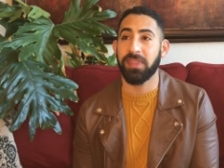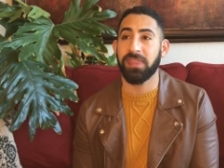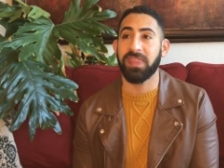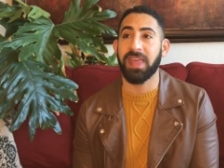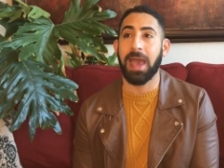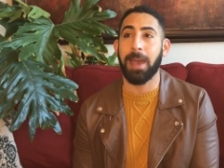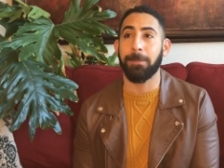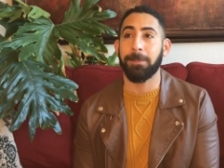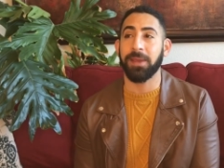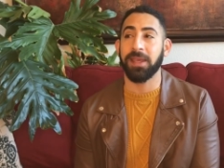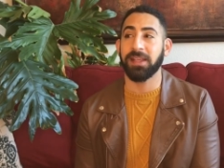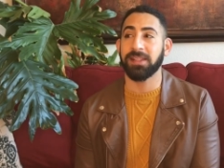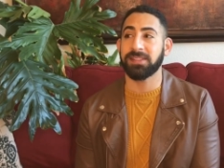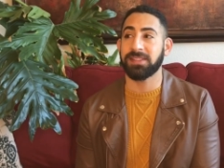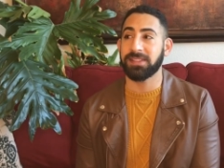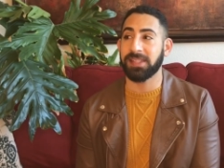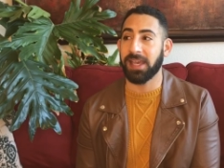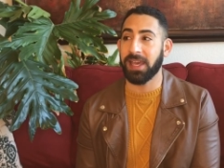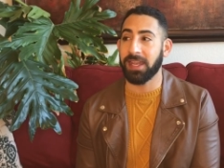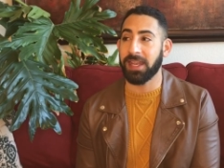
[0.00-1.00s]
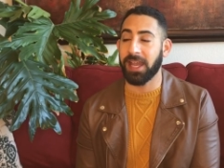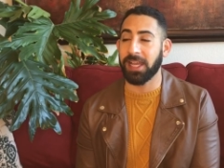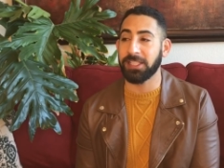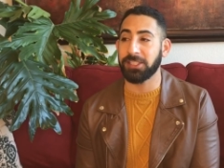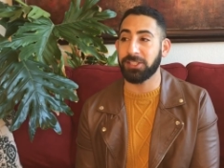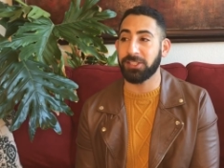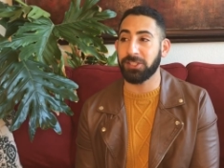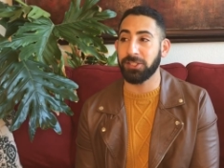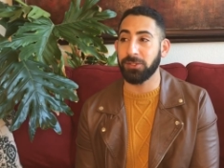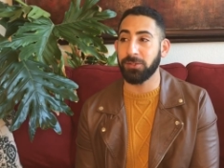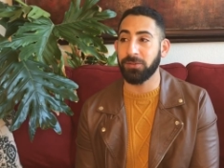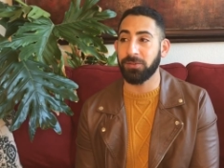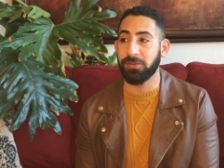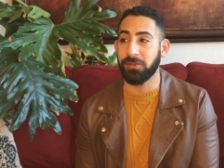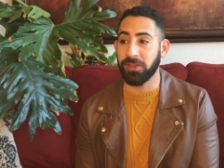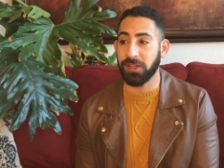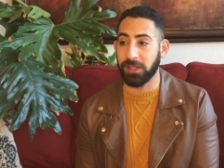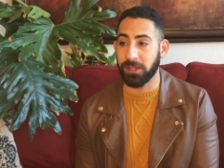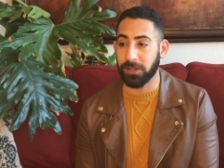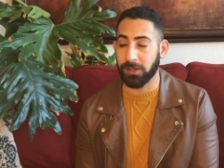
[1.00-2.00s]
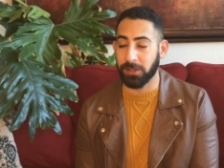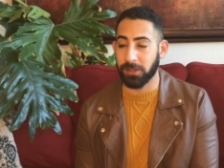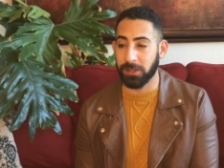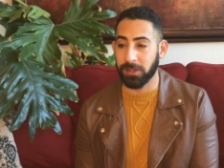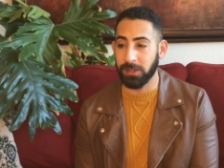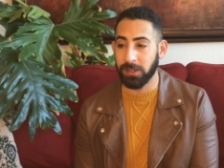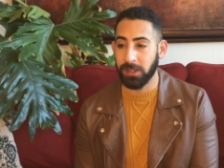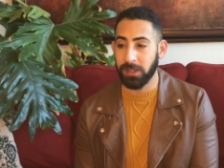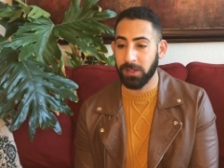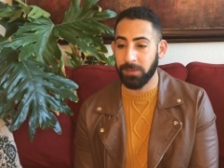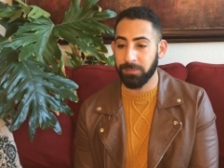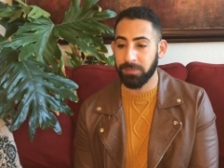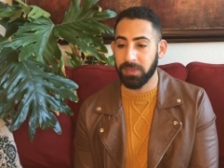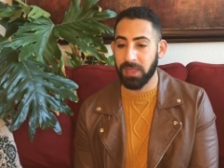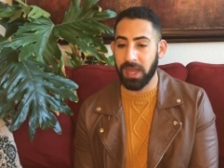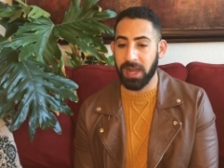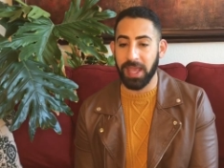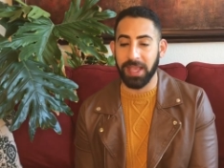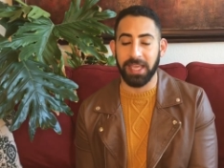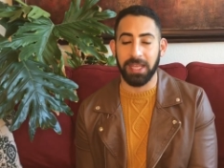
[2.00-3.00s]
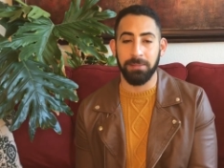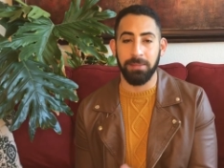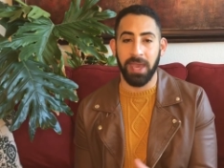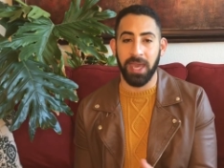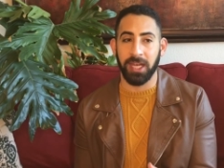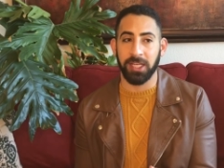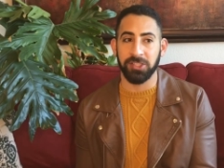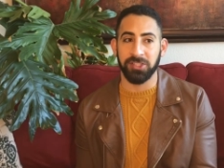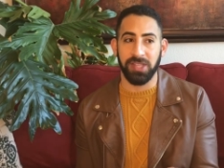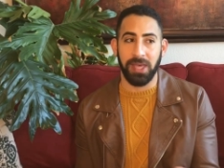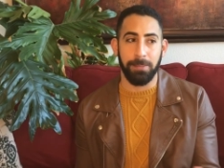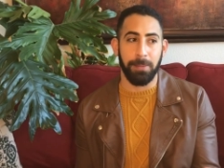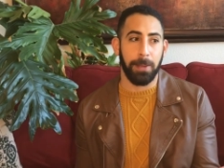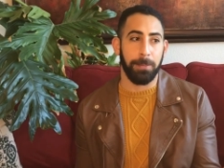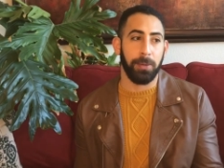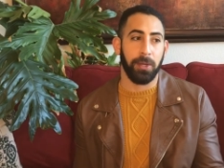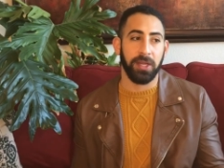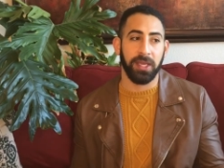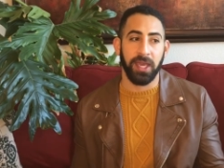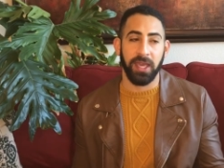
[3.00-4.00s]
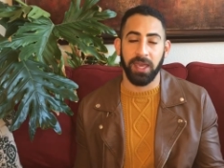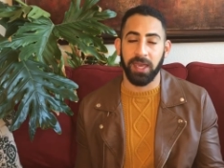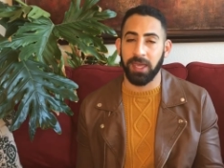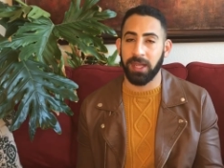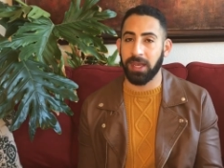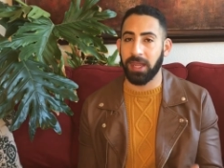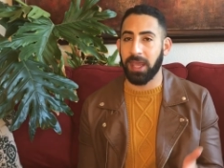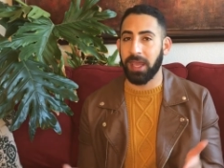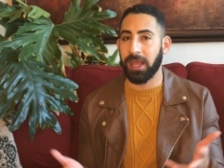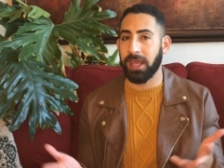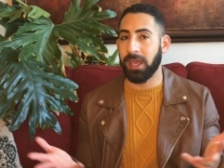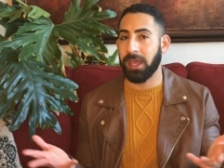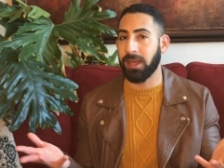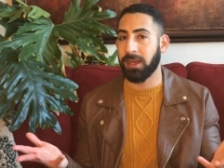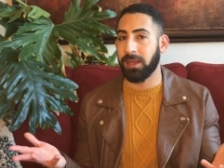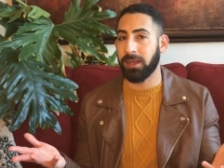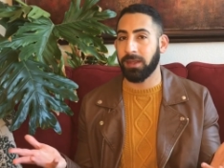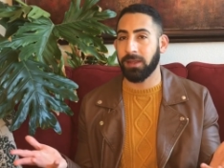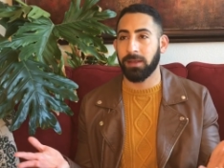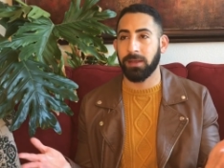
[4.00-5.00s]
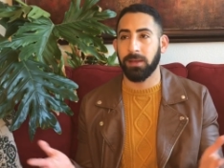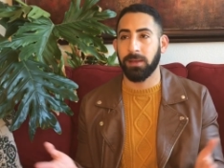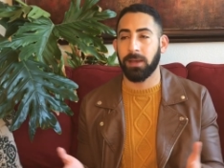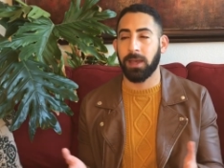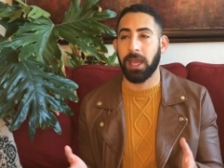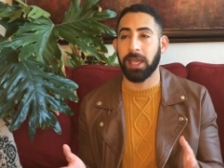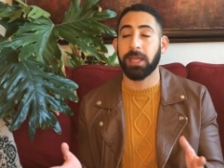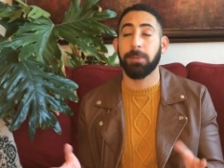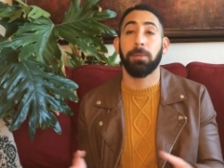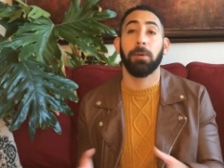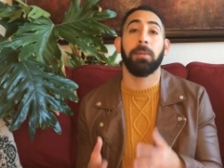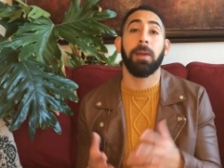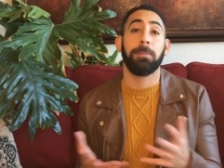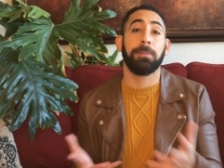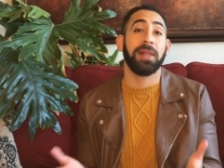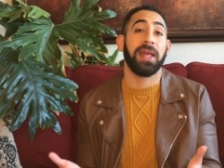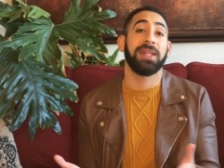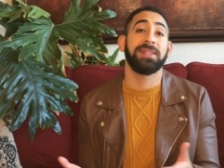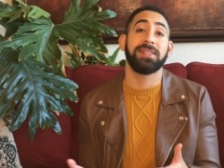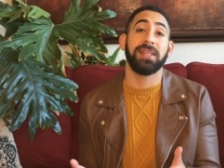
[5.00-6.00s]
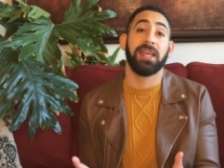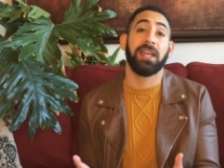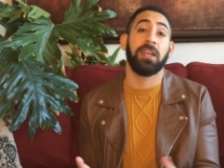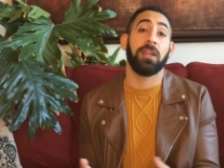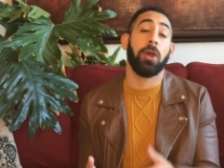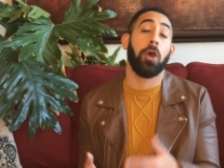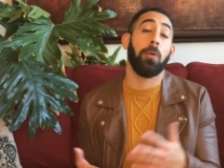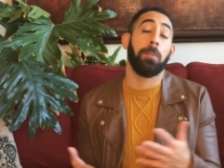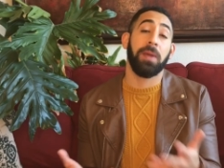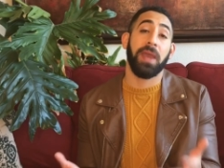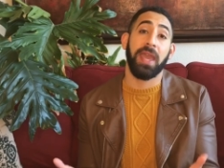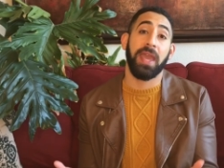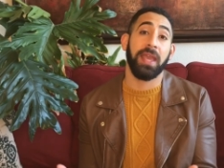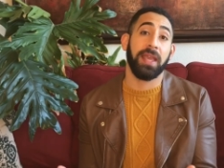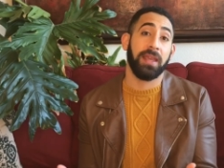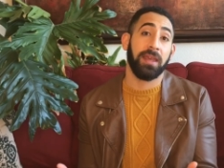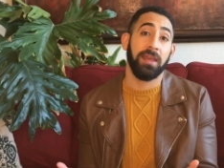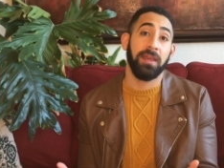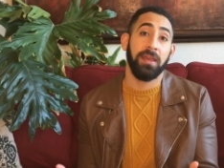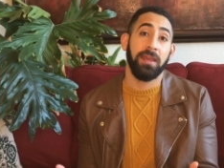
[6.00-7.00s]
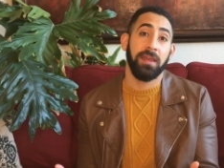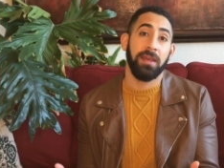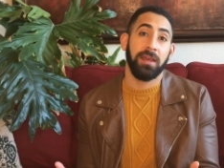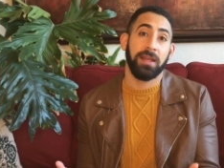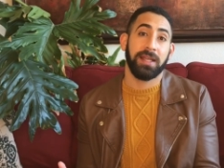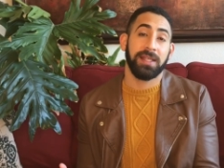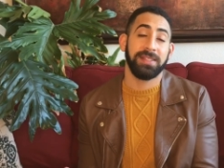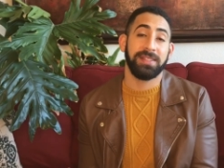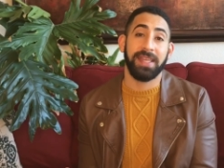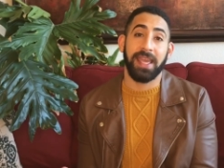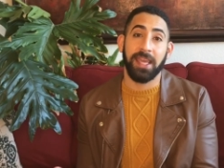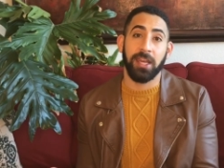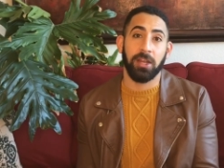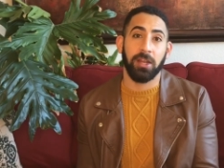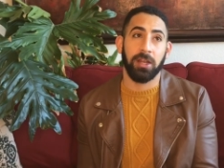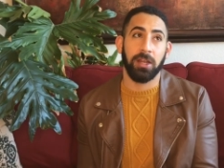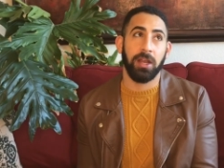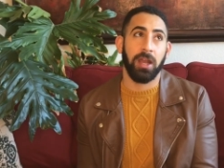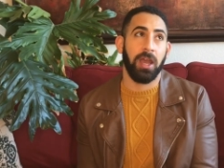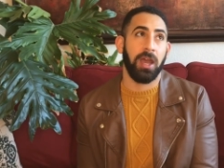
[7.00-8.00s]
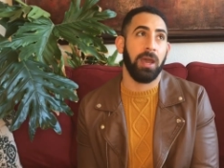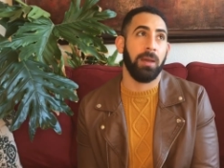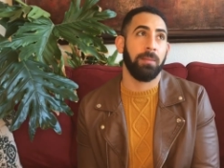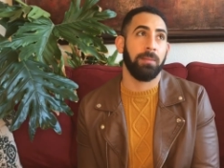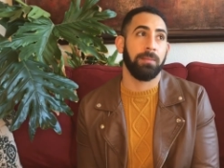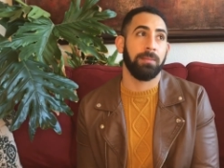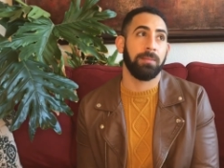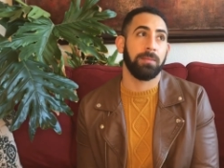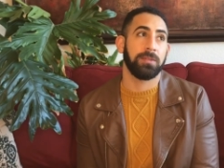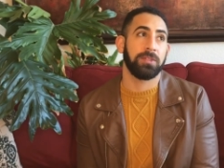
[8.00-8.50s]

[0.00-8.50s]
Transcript: that being said, I do feel that I can manage that by putting it in an I can put my plants in an opaque container, um,